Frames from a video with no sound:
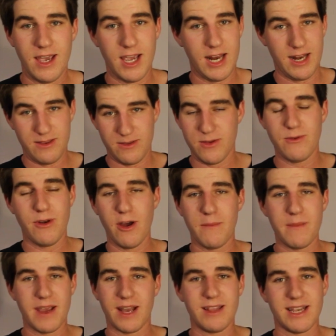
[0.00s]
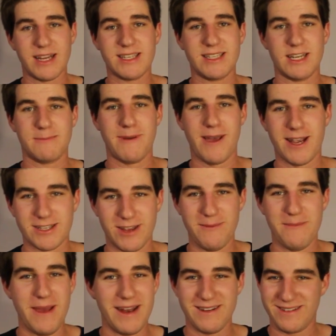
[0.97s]
And you know me, I like six-packs
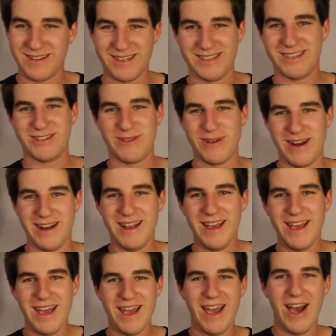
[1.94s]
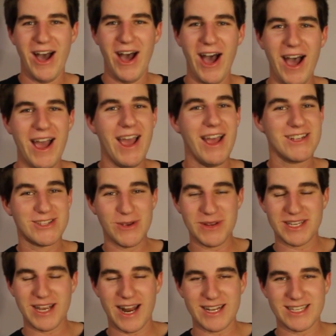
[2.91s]
on men, because it's great. So
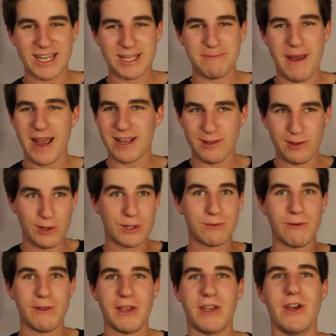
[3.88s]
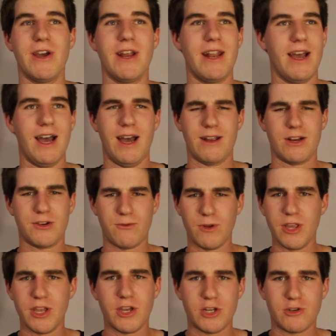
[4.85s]
he's got a six-pack, looks really good,
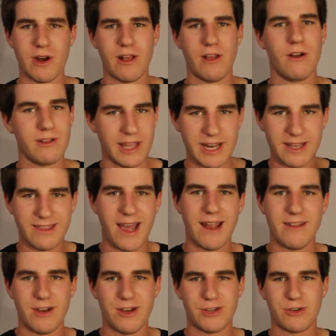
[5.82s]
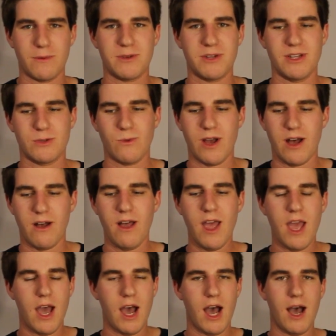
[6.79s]
really good trailer. Link that in the description as
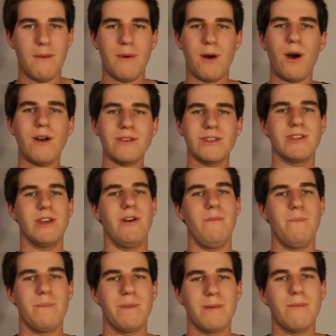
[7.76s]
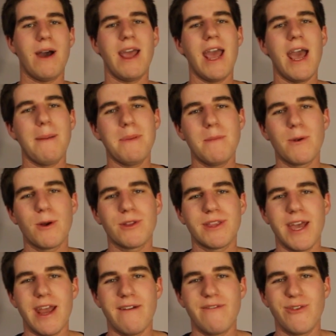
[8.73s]
well. Also, my happy
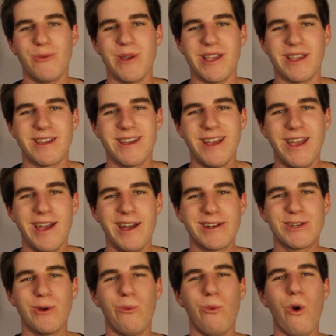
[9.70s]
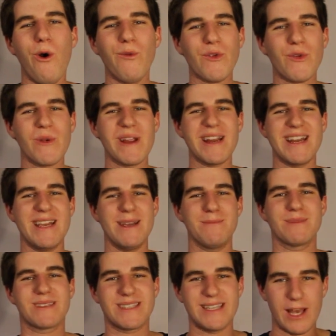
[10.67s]
birthday of the week to Wolverine
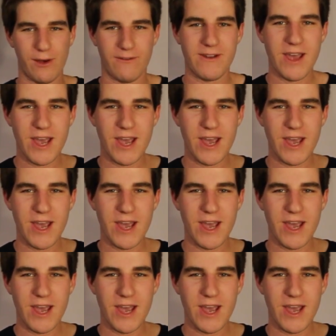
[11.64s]
himself,